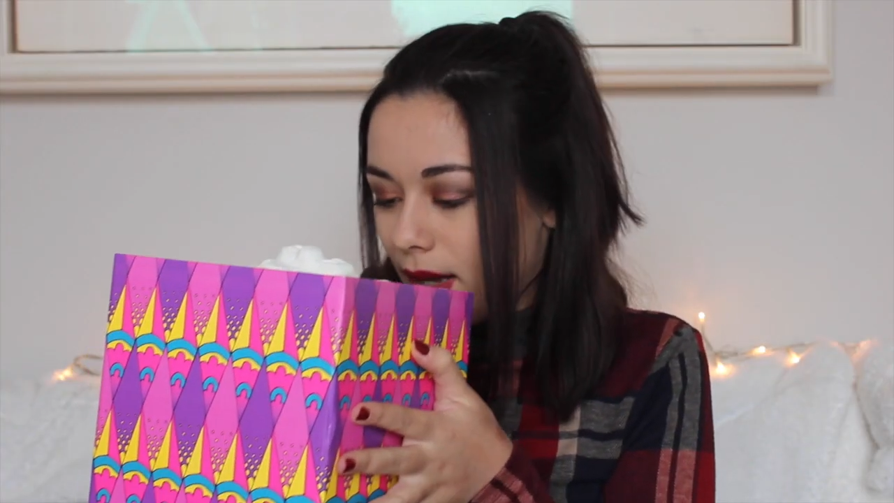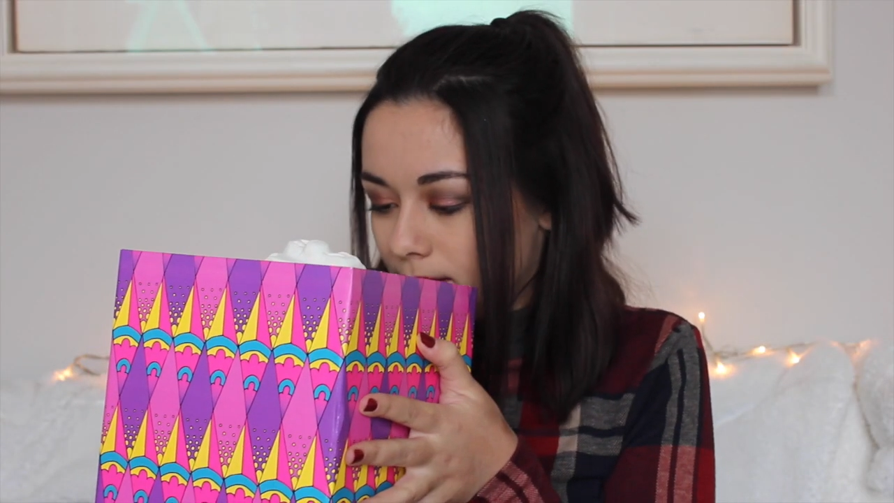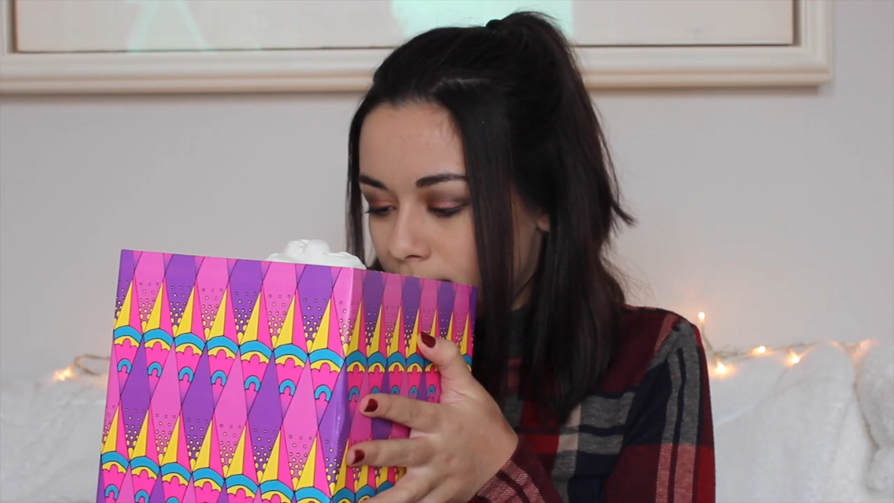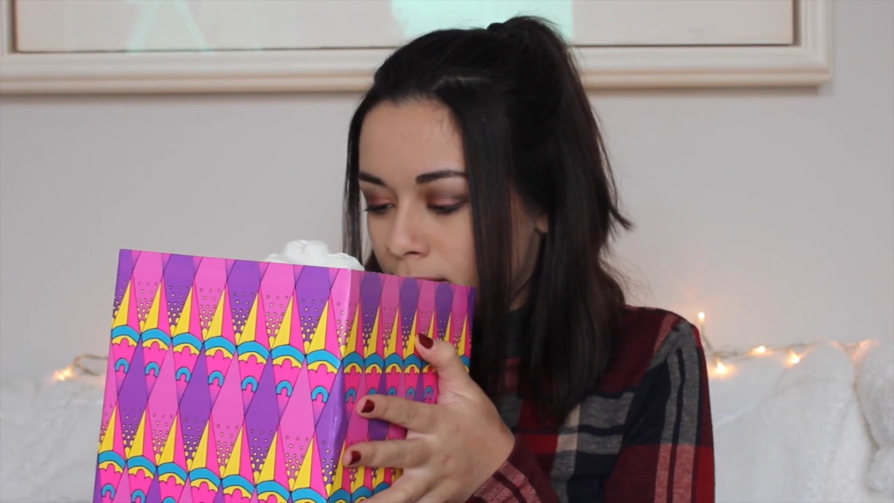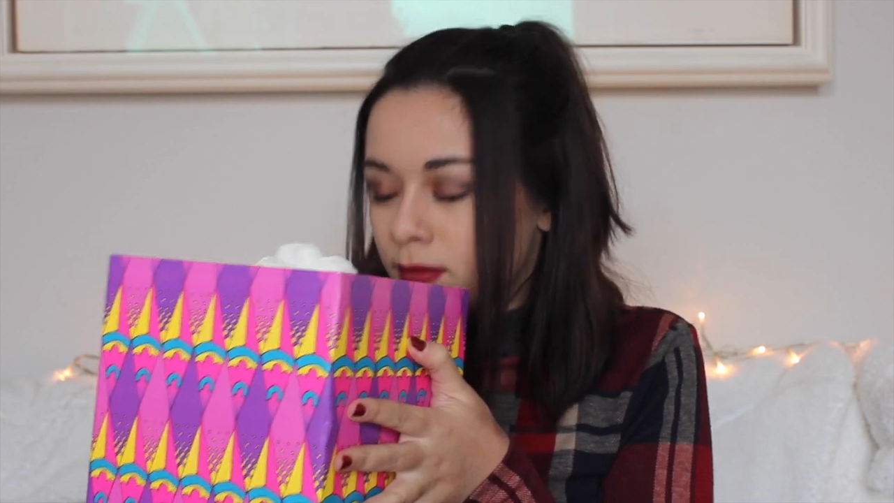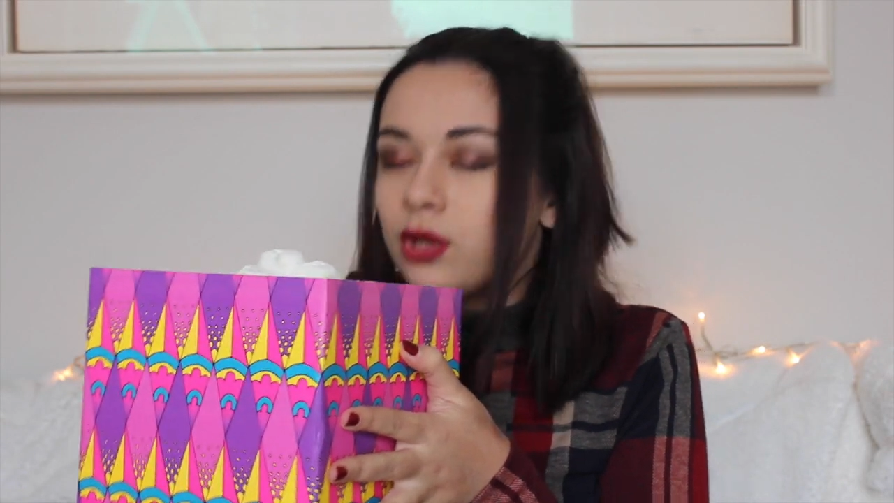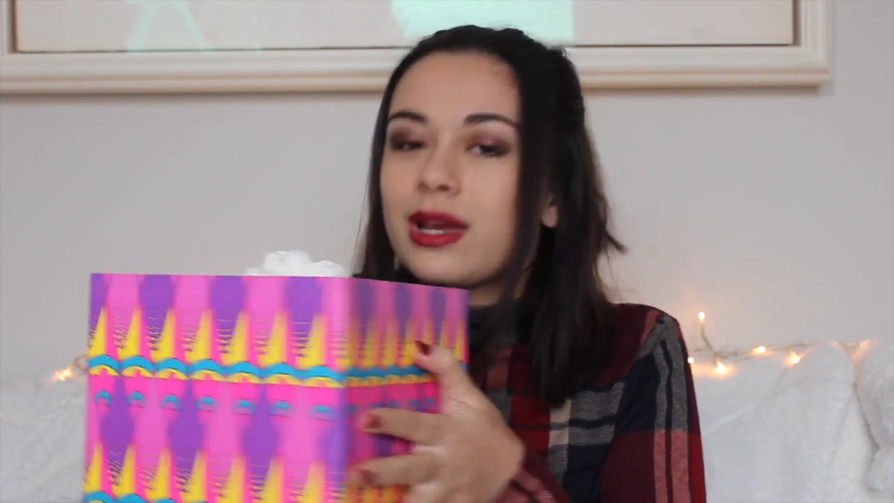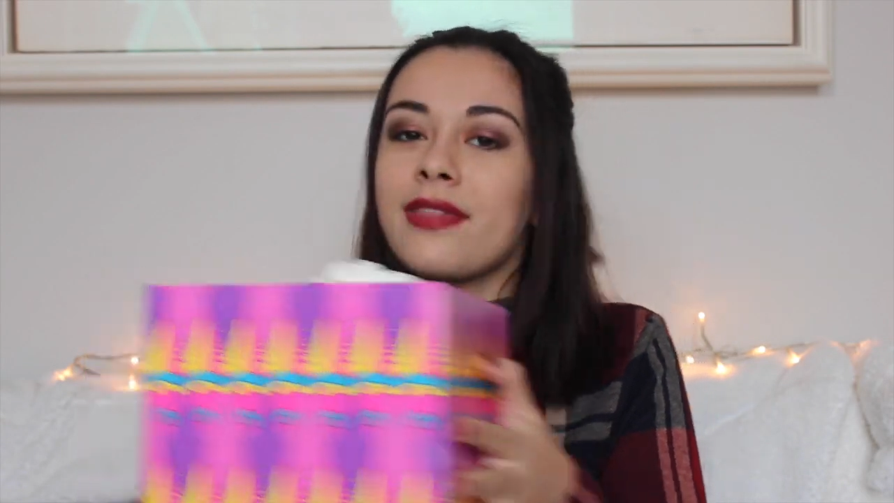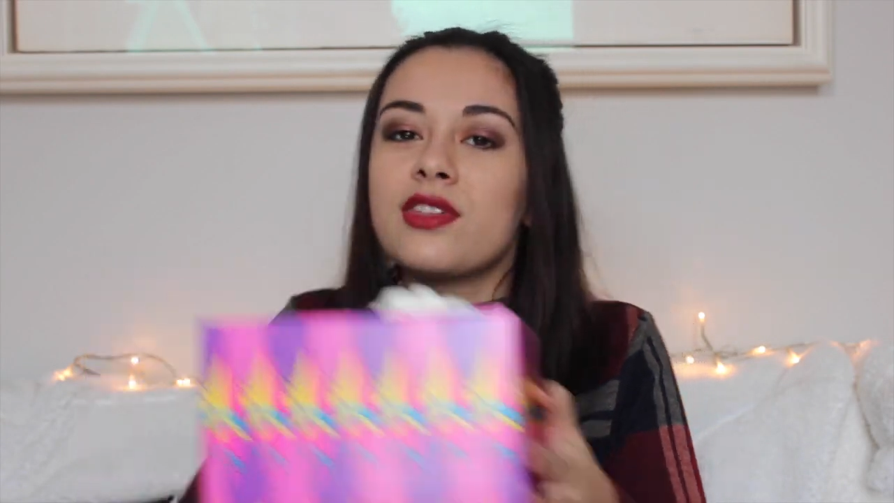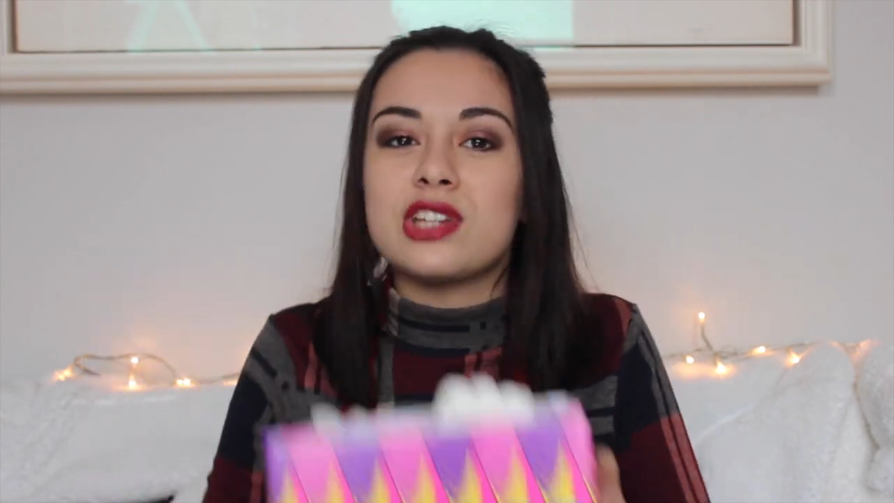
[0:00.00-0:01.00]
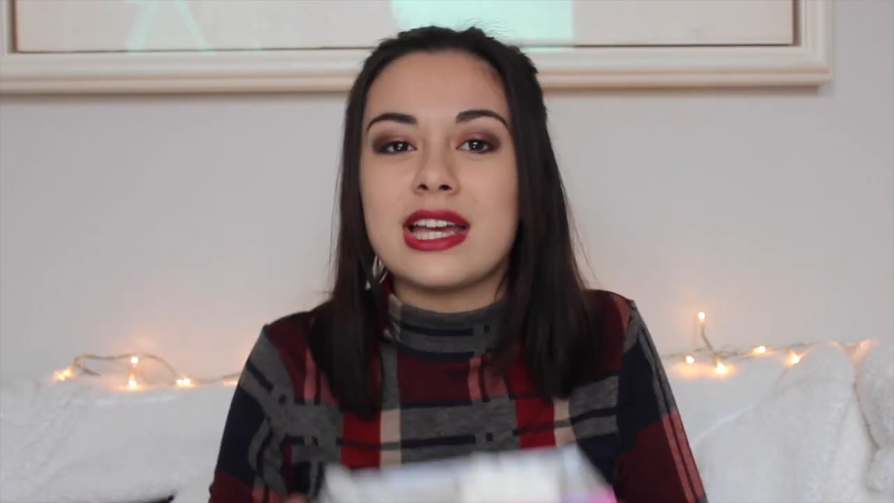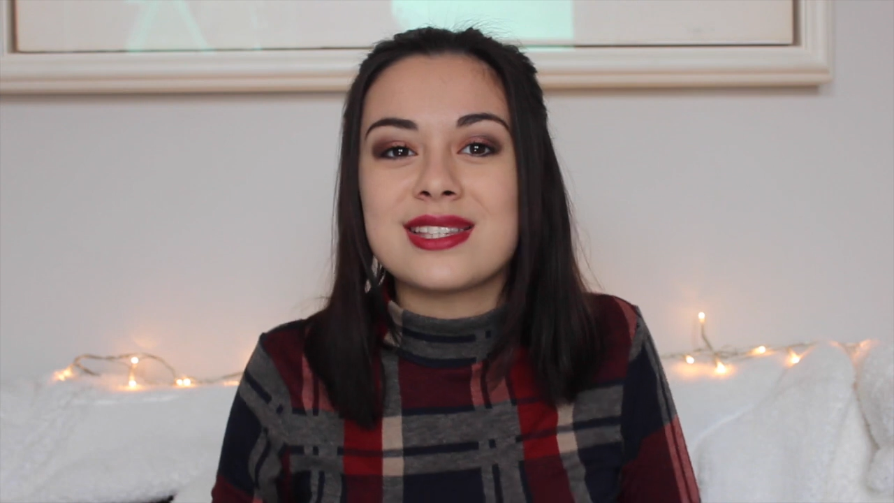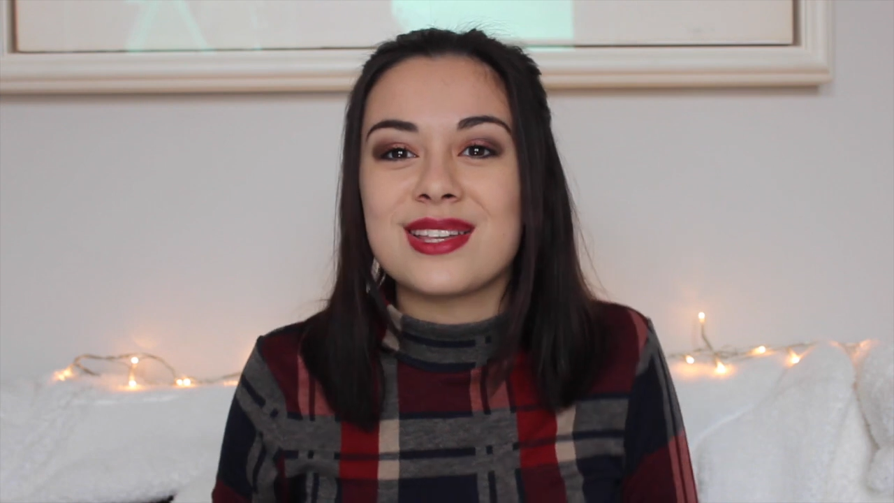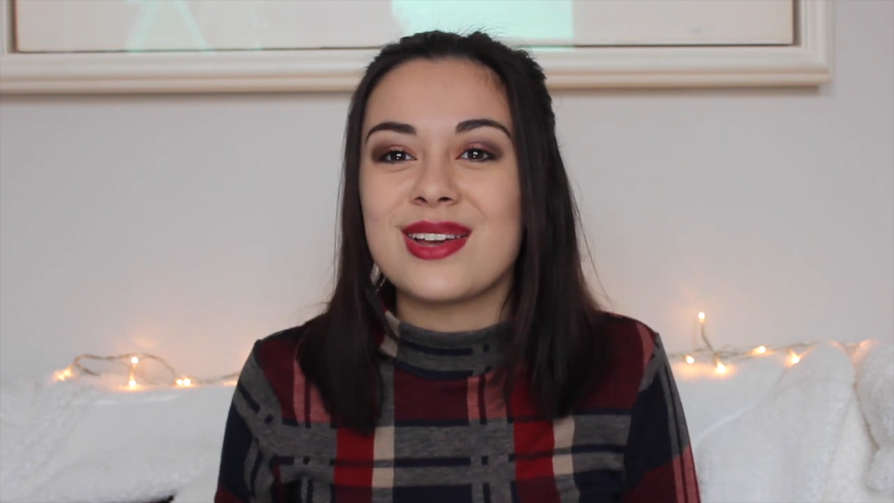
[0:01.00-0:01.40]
but you get the gist.